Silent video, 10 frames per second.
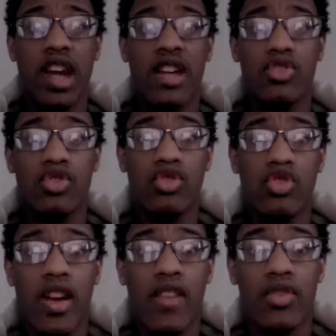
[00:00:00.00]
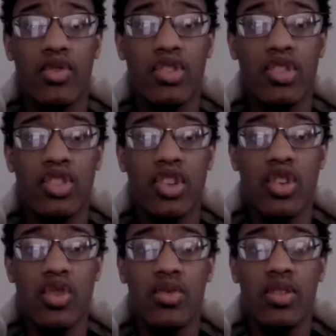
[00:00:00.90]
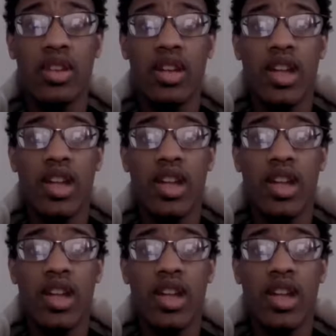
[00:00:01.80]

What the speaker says: astral travelers known